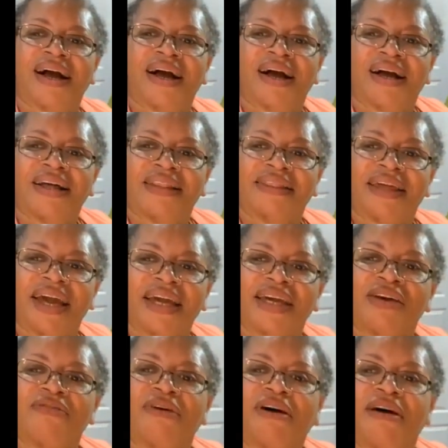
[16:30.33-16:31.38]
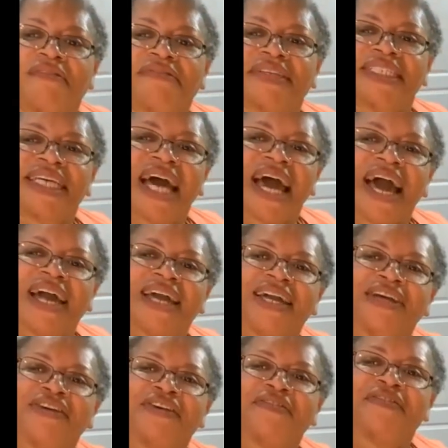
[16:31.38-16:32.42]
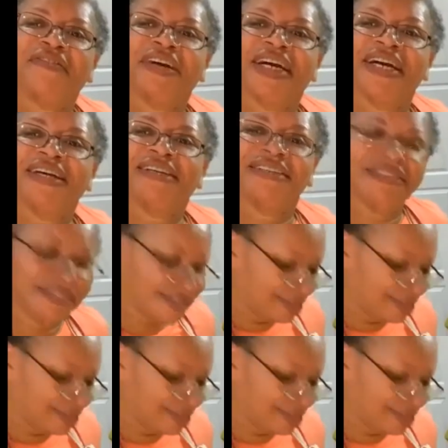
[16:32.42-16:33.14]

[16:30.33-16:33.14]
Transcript: Thank you all for tagging your friends.